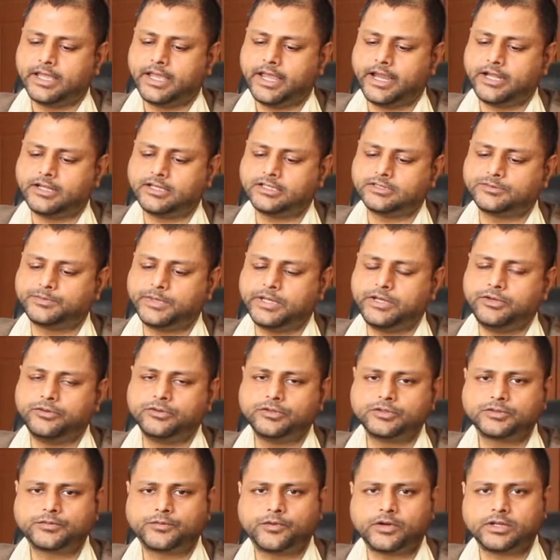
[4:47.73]
and it is being
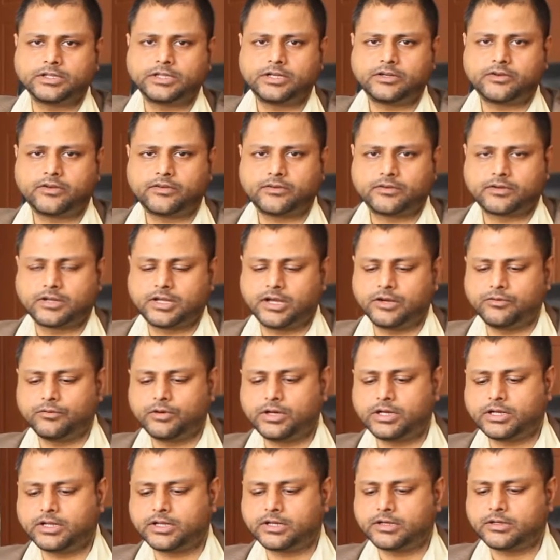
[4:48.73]
used for the
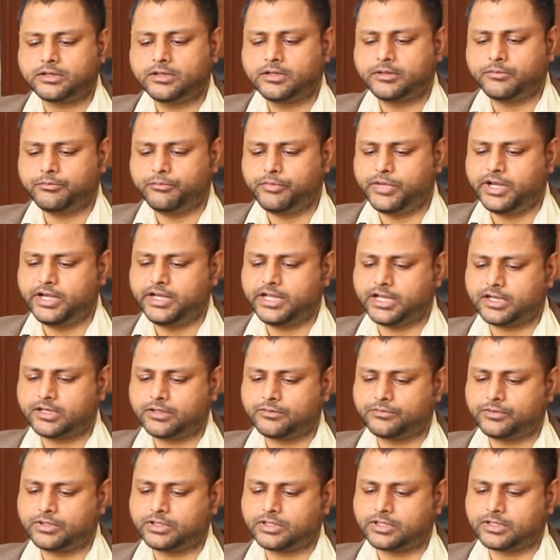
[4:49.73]
converter, media
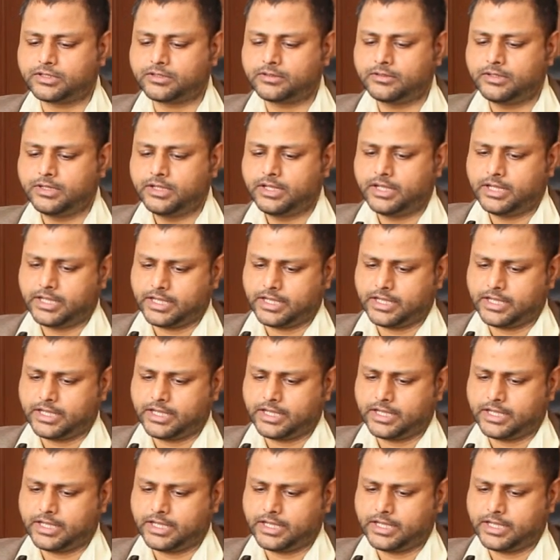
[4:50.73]
converter,